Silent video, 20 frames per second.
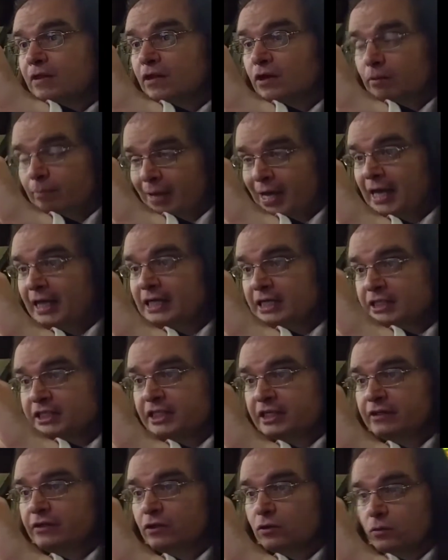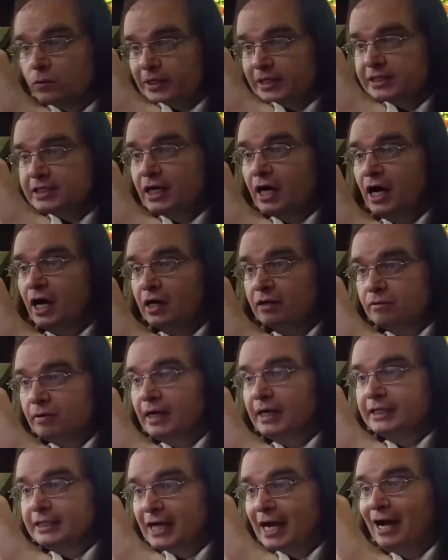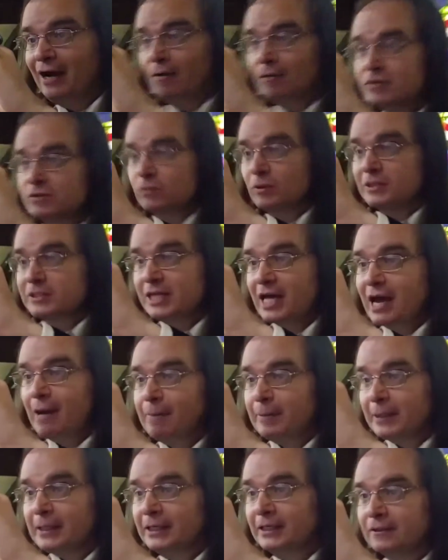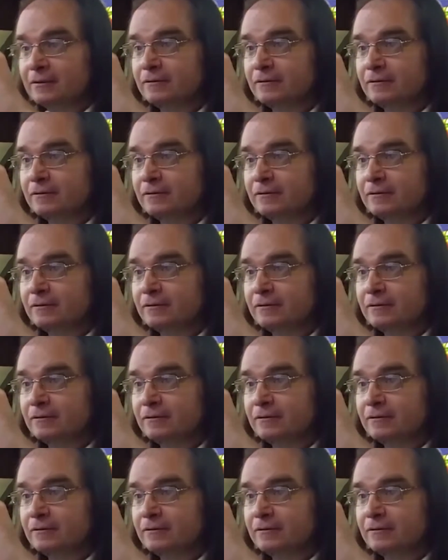They're managing the retard right now. That's what's happening.